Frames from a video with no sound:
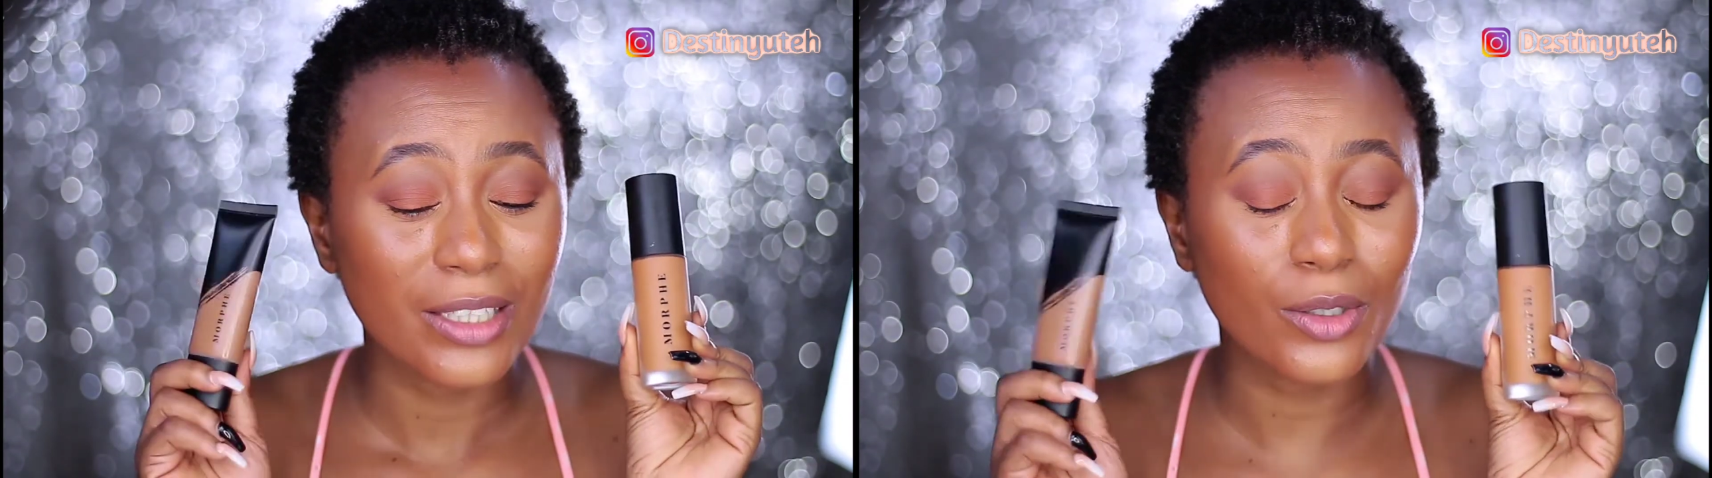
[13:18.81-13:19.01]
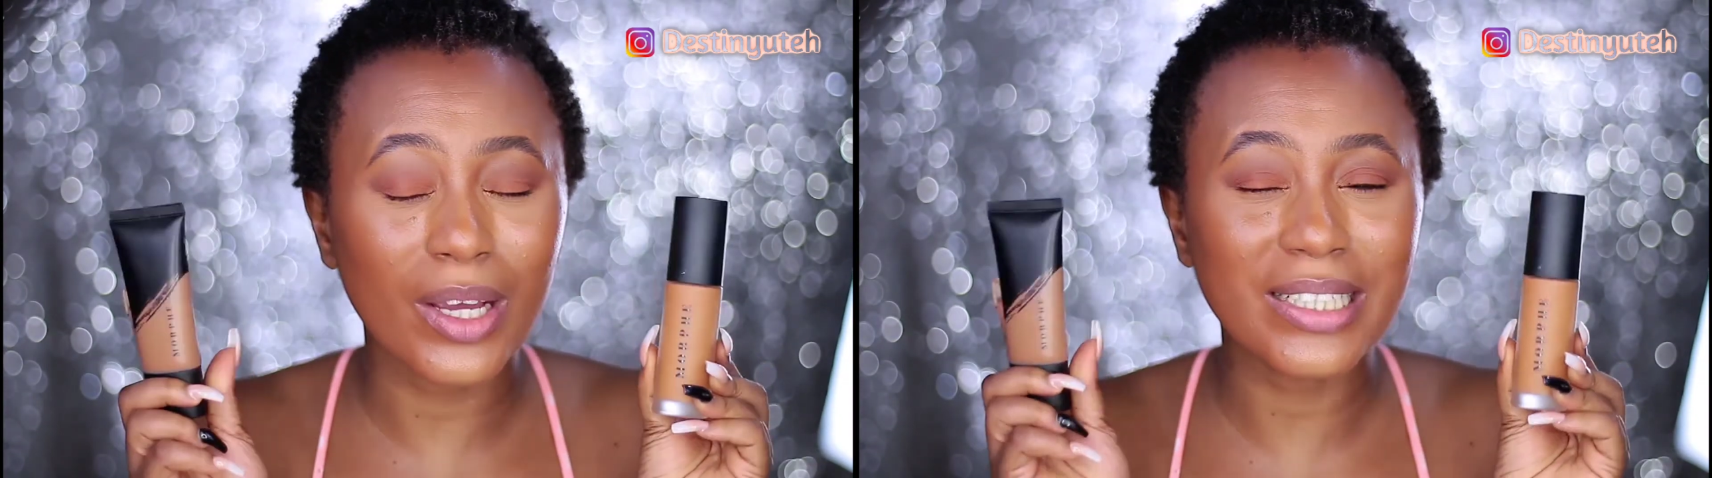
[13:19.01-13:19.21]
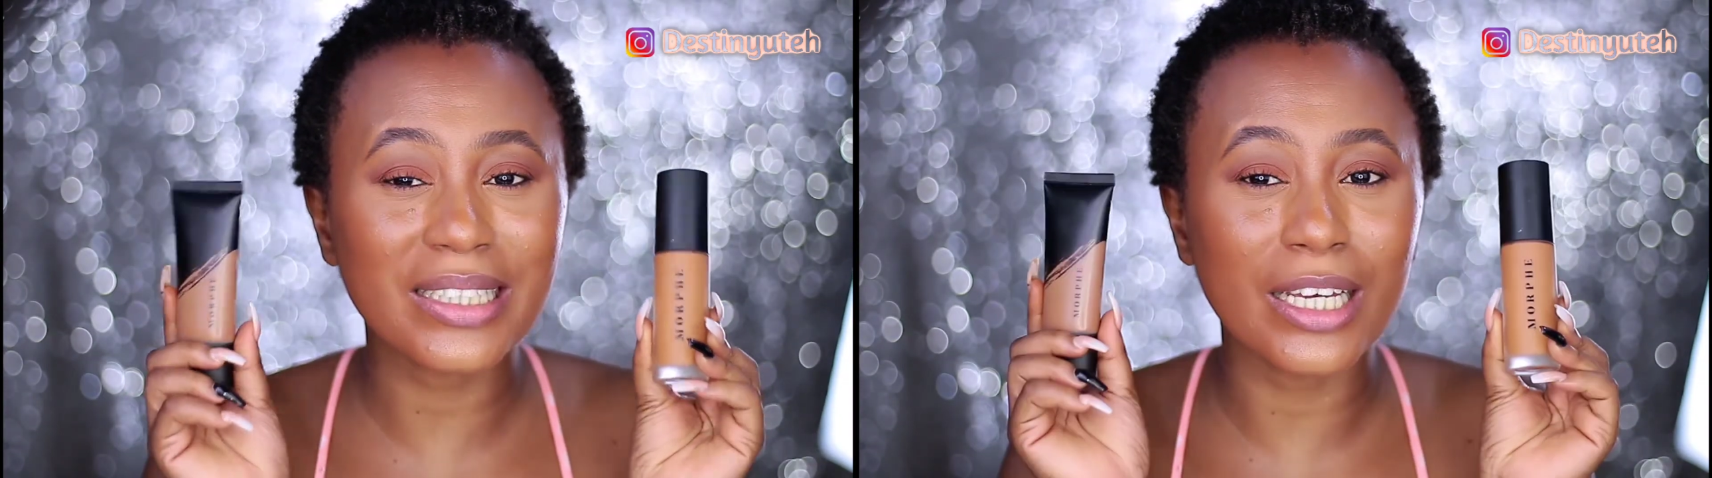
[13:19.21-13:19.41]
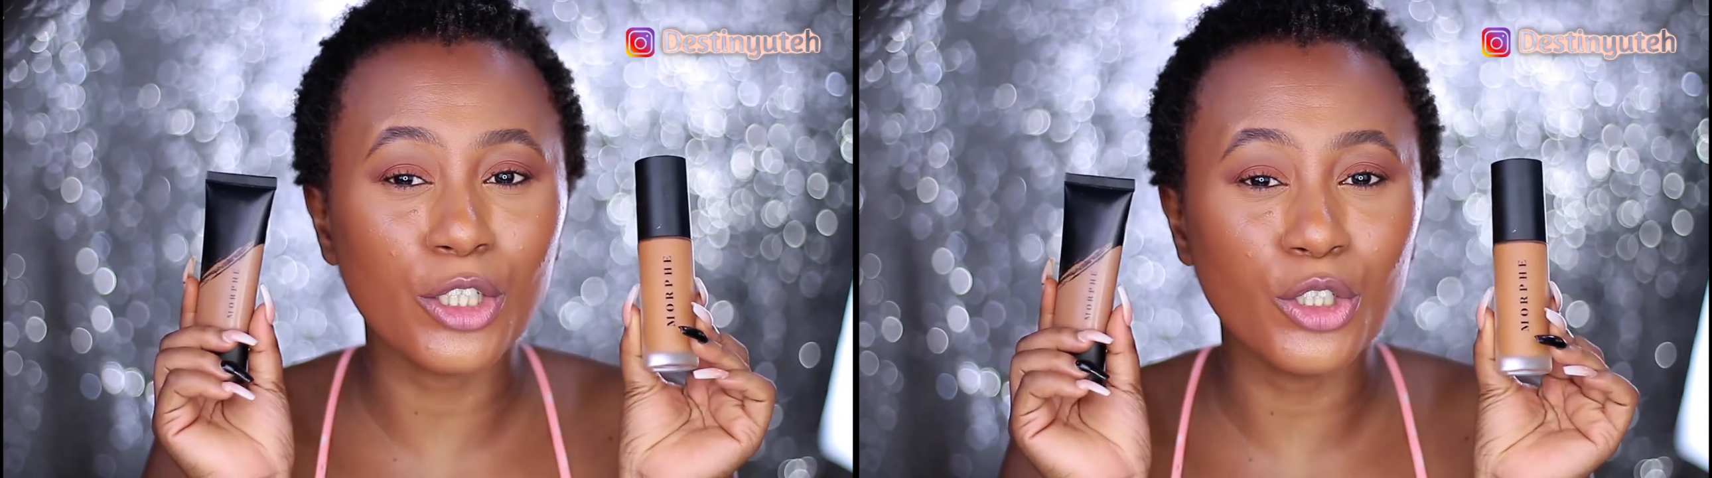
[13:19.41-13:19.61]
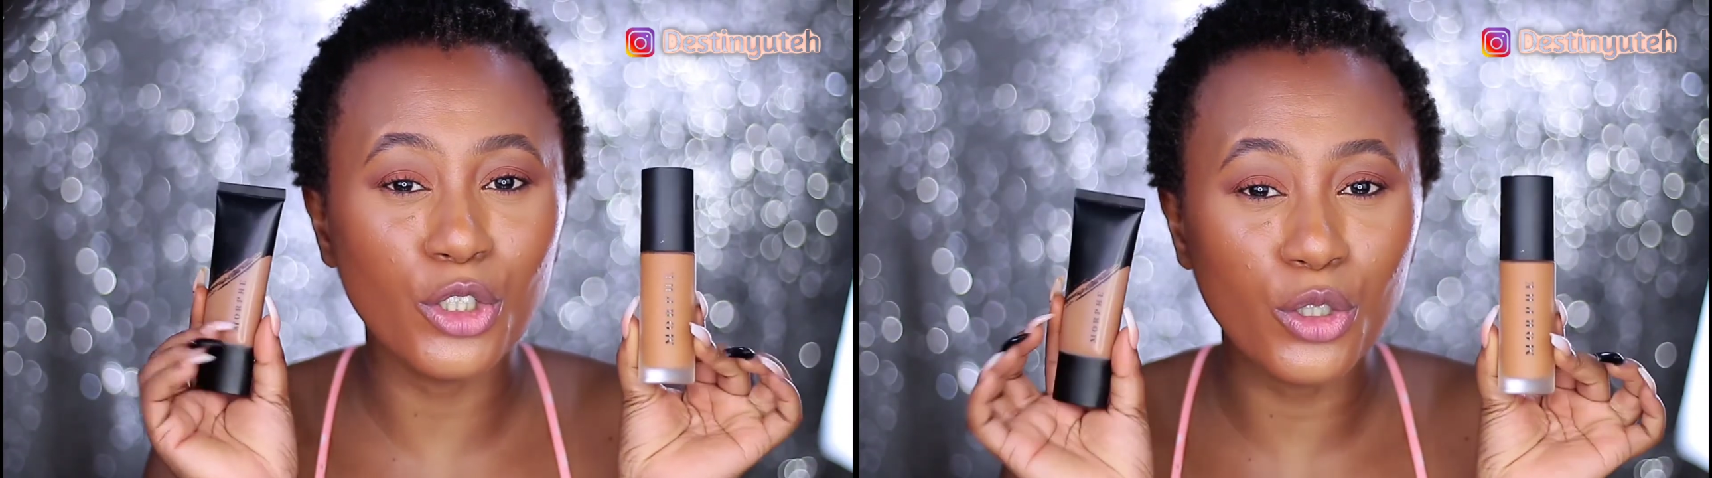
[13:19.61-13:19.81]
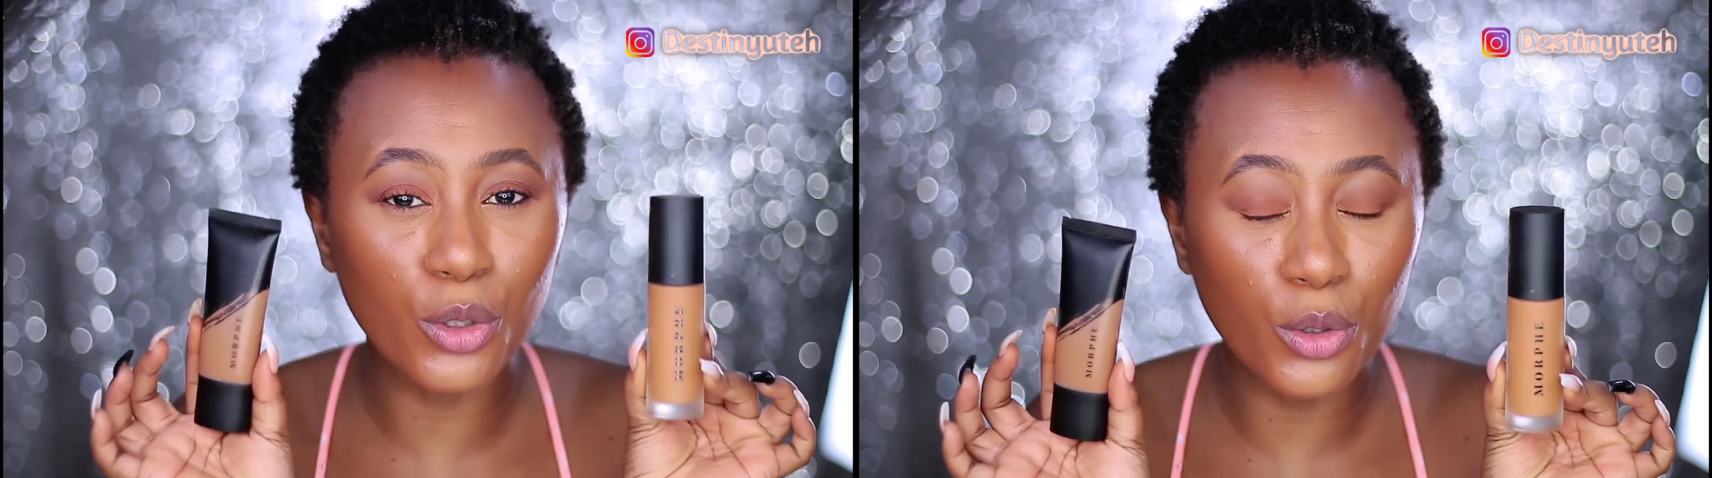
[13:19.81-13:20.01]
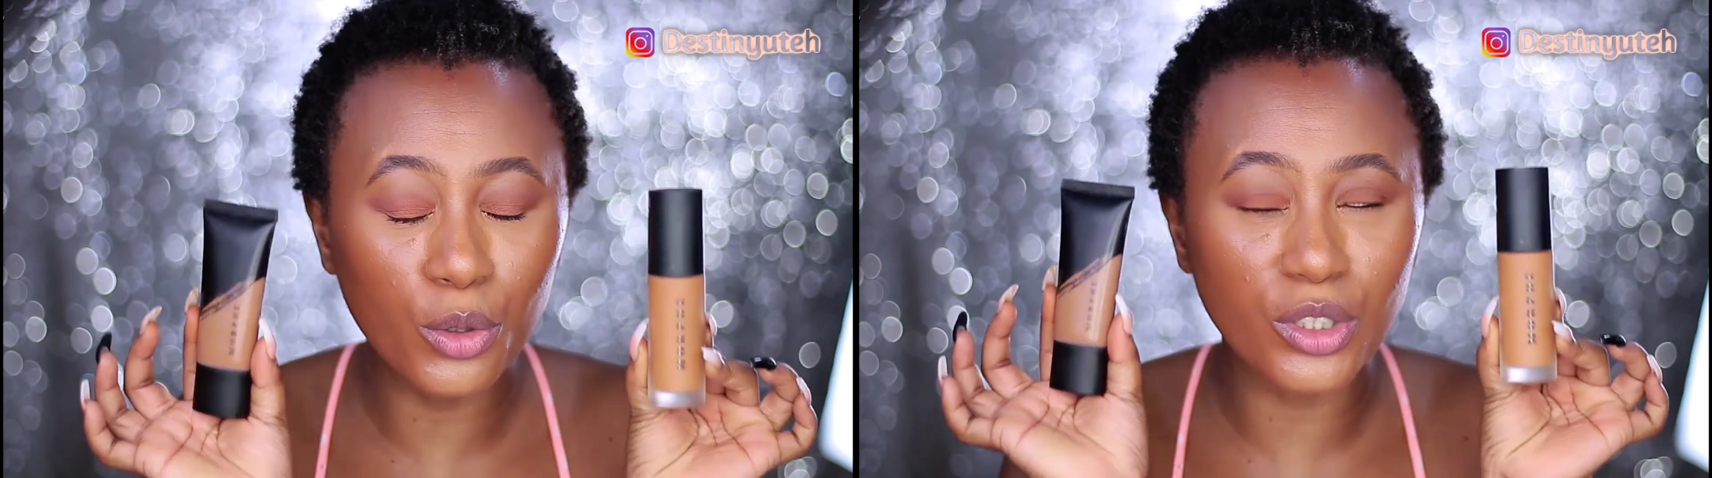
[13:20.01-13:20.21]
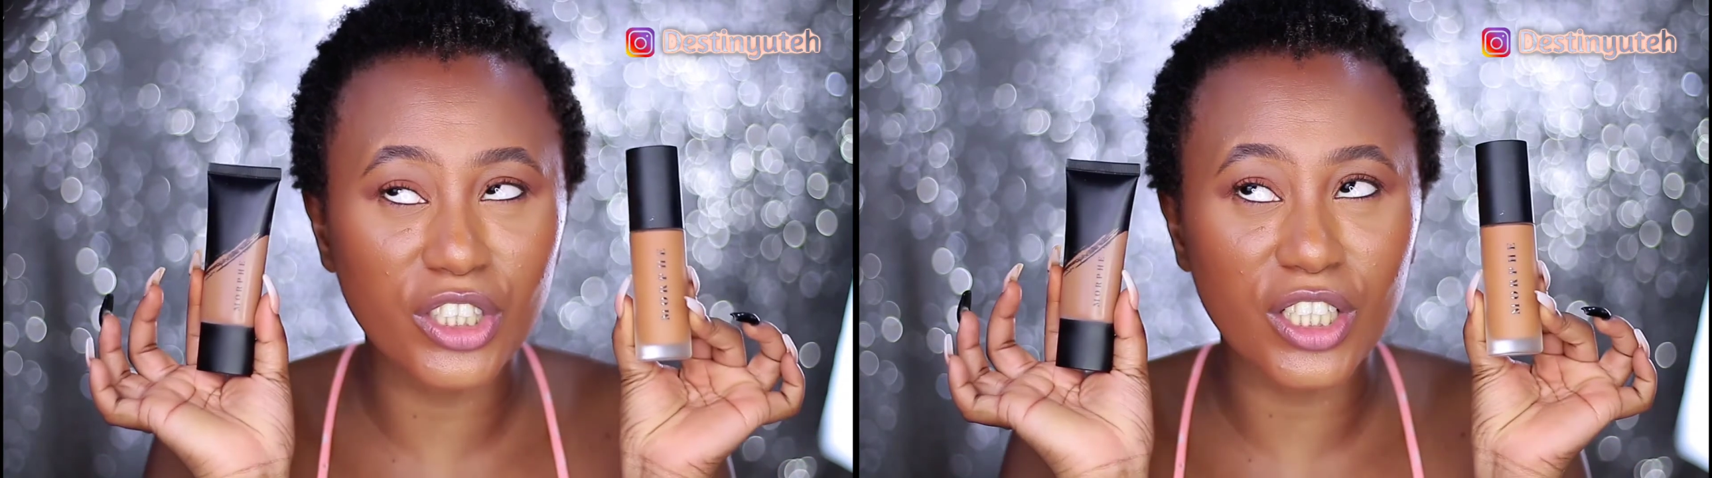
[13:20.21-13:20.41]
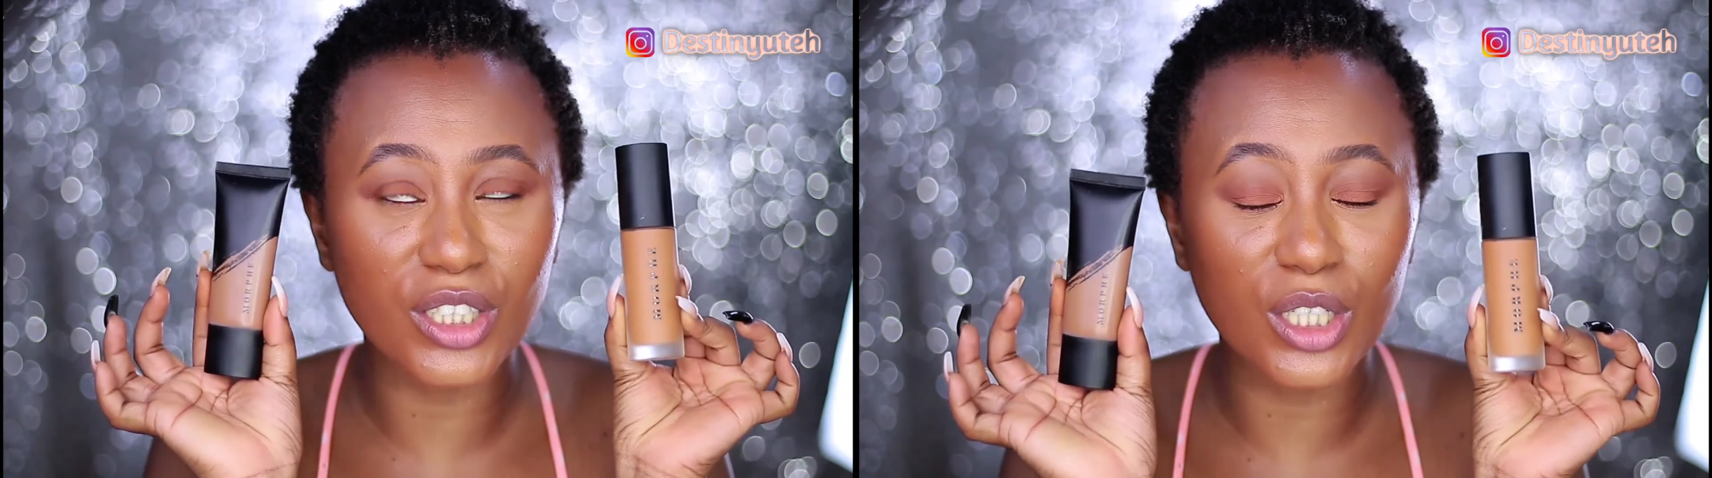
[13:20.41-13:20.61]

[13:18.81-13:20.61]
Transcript: So it's a huge